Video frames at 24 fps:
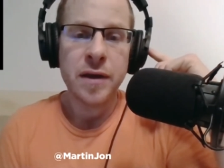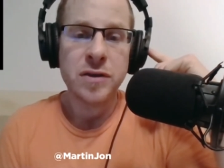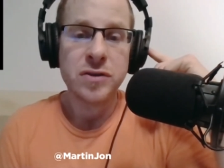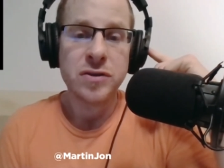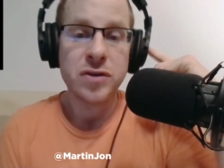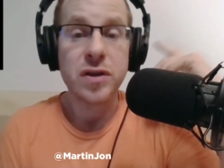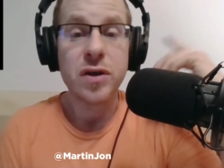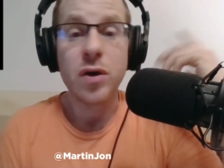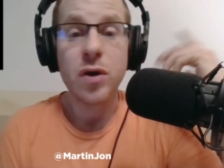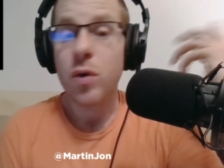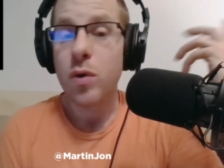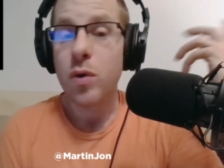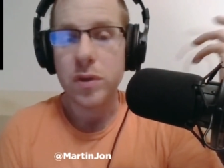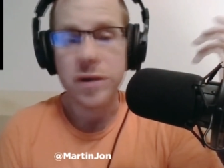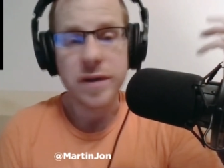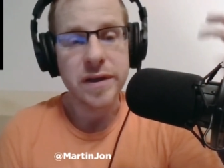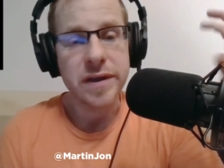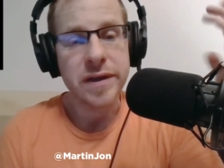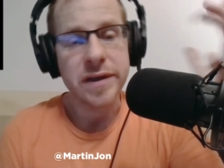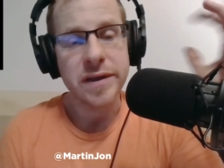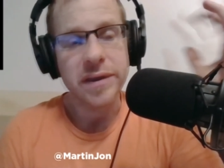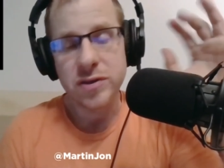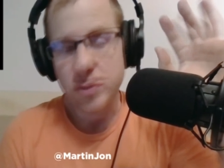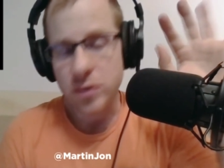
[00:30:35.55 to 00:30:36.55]
So
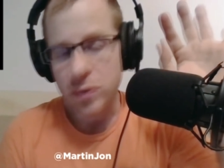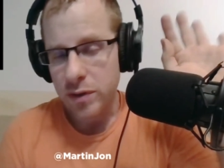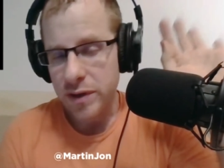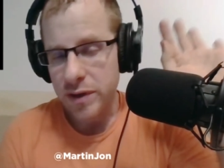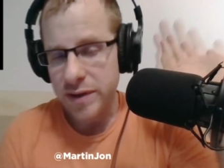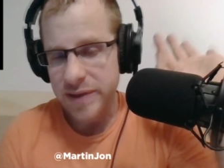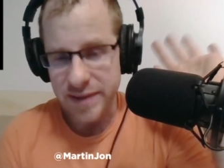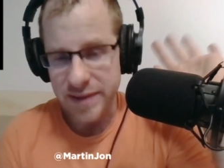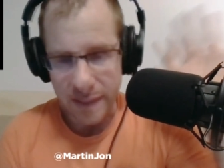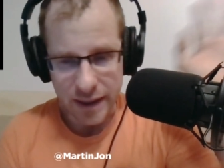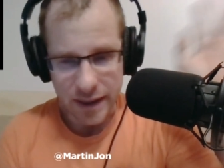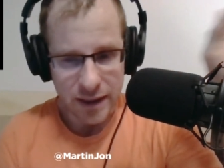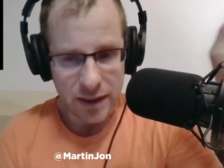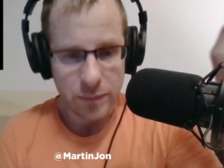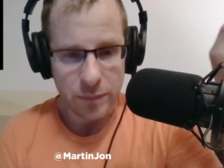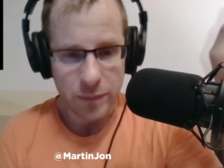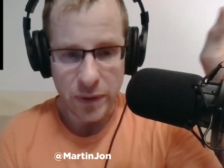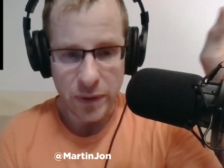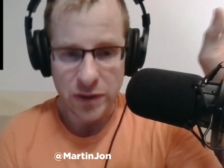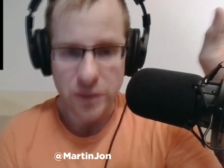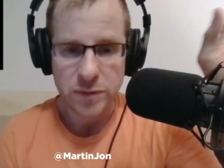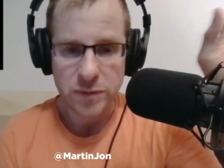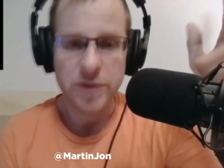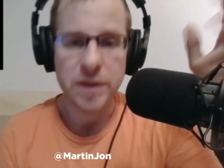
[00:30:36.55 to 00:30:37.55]
the historic second
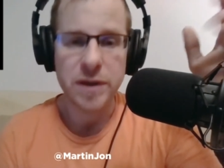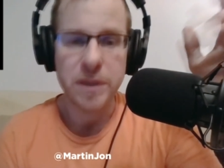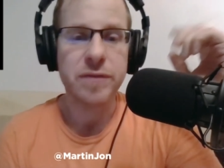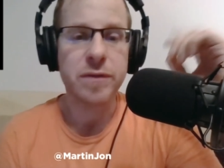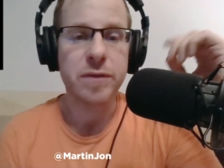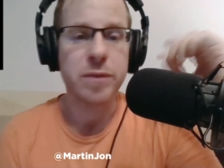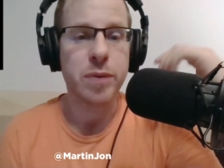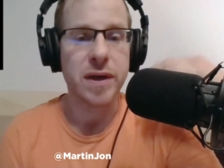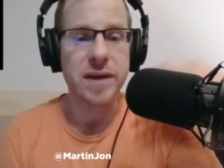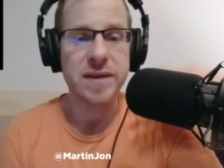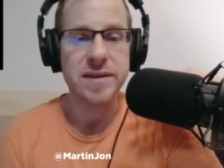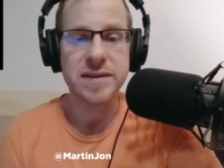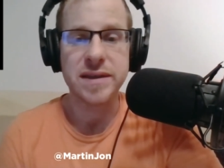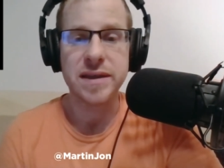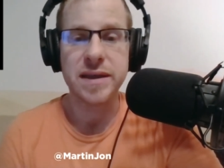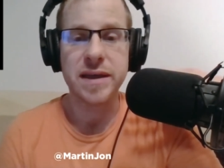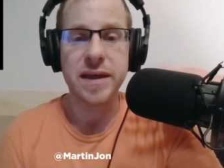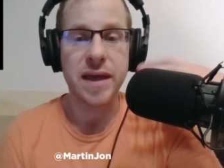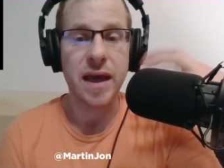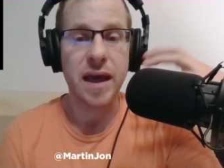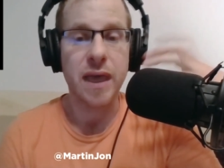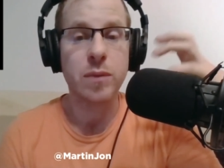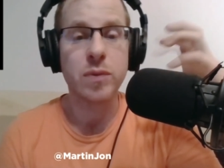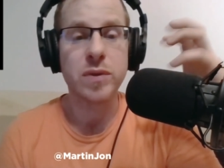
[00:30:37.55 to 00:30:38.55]
impeachment of a
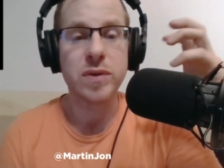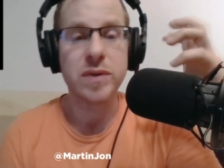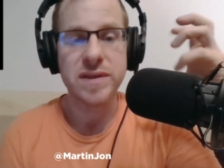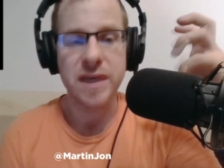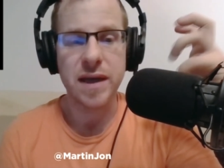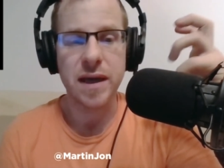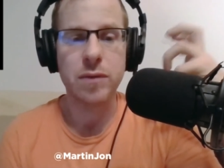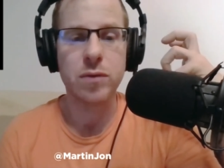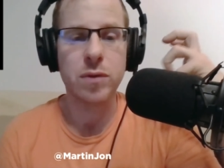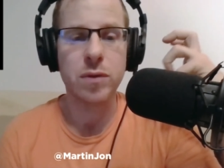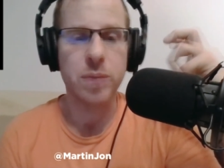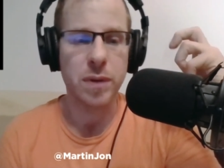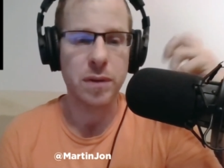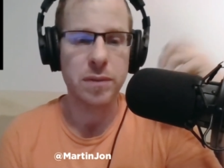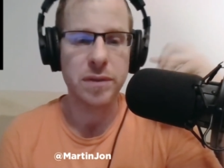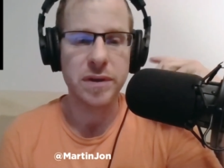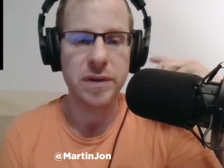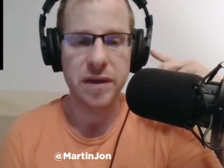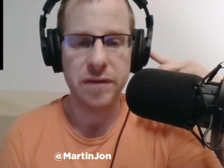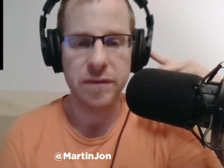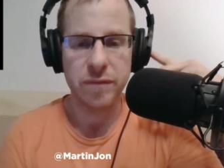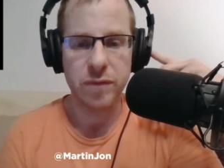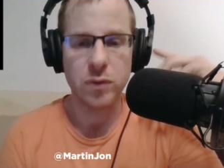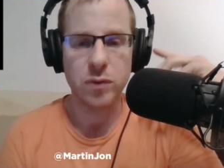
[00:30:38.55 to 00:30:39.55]
president came with 10
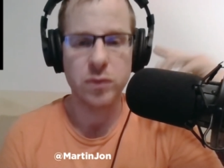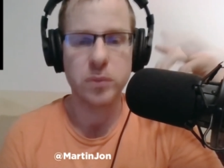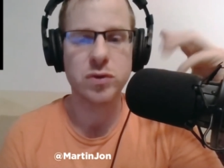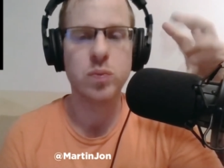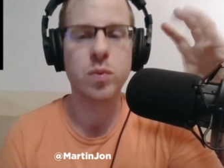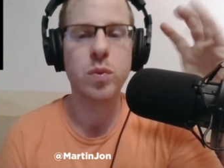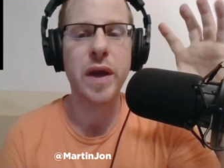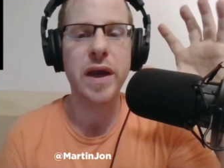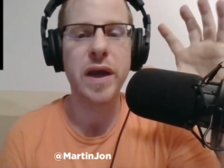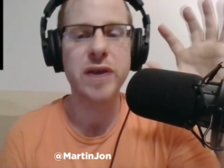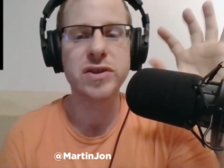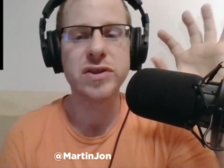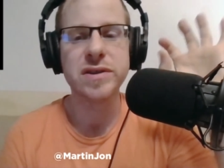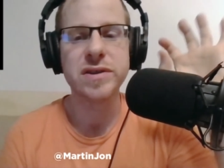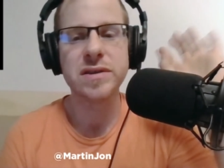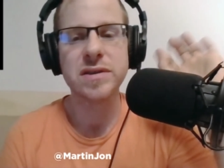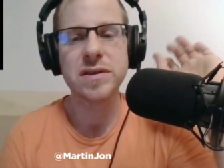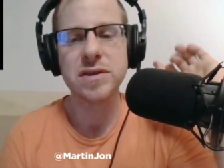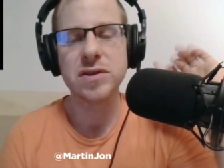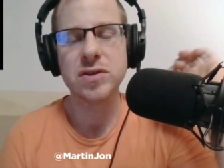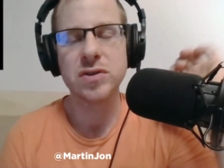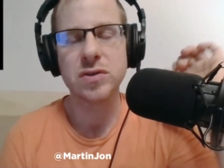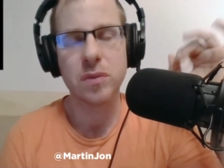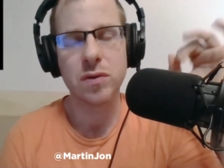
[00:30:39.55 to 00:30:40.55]
Republican votes, which
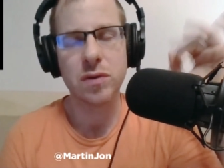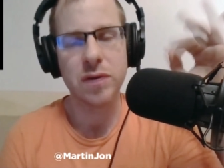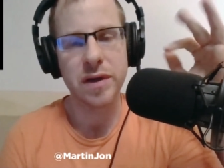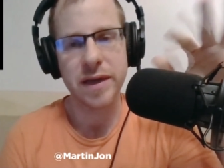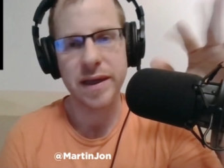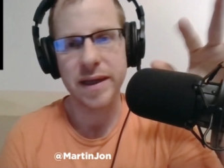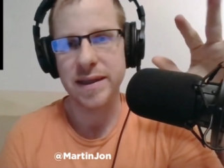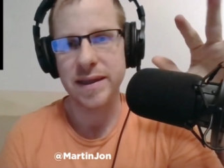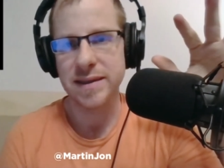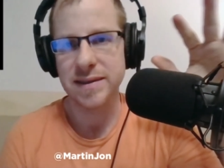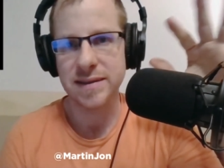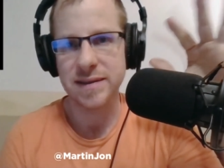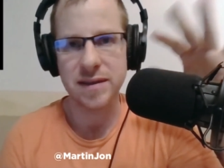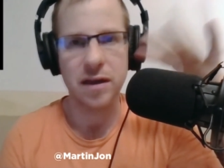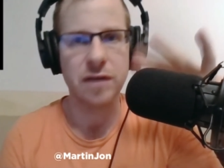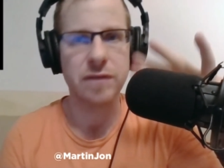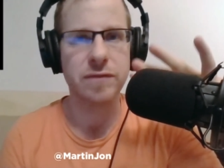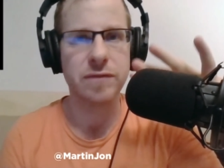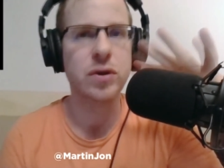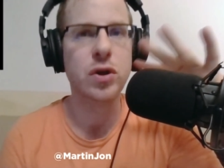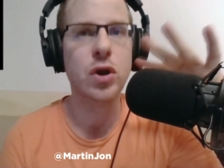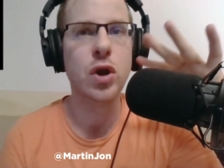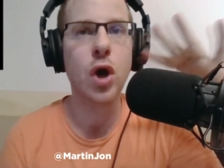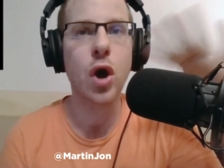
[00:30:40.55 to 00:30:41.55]
is historic in
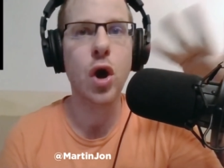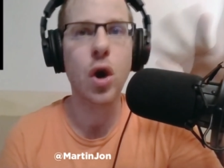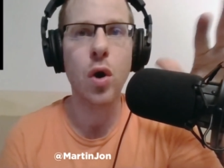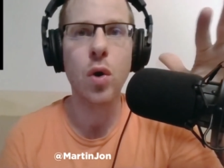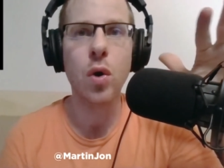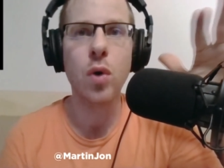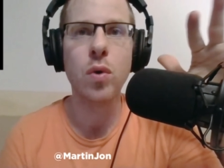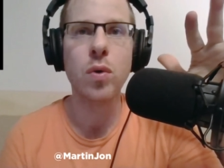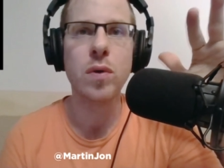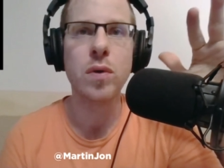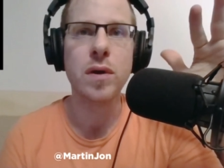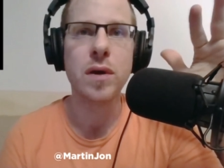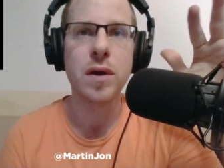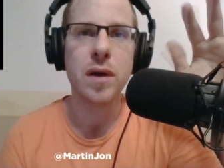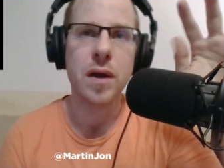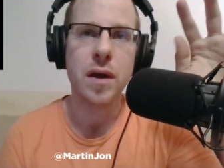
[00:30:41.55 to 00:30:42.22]
itself. No